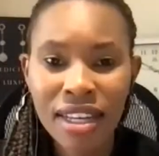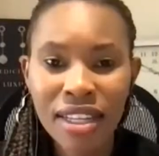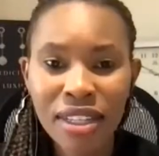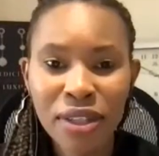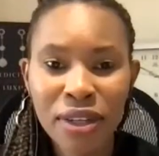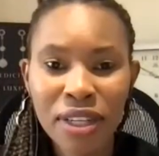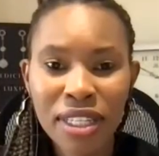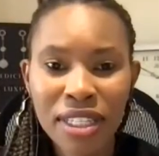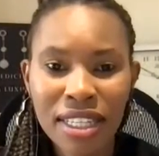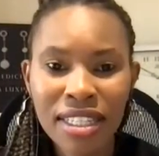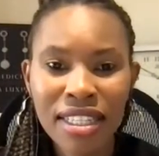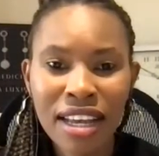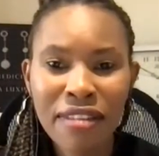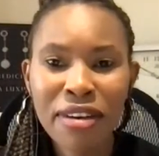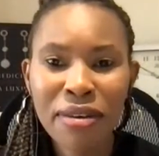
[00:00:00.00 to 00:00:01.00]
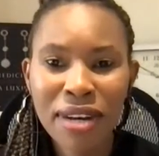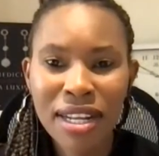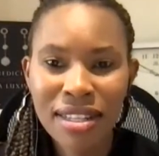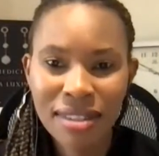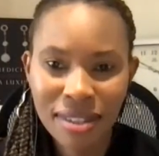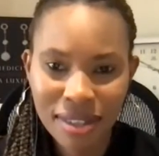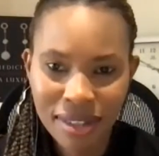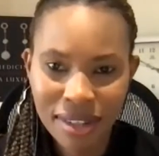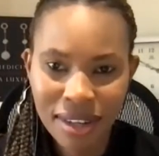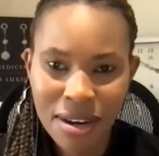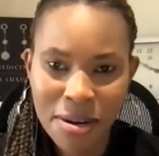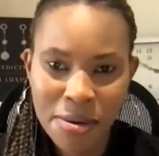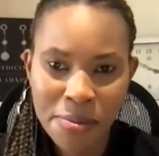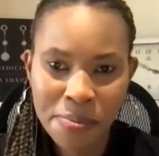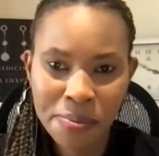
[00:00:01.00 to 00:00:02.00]
So it's everyone's
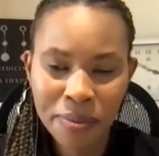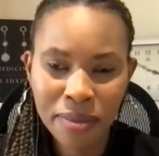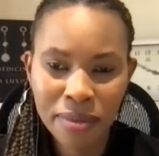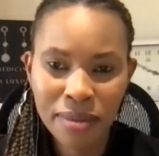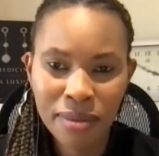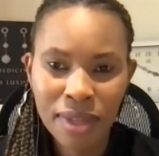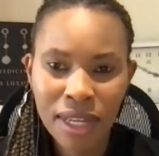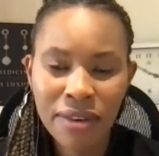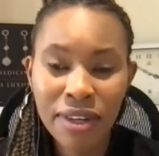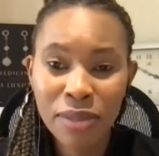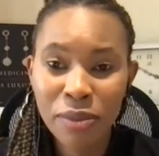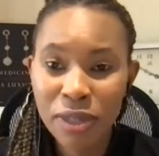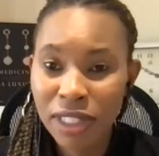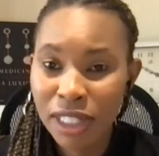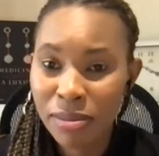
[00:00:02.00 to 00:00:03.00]
responsibility.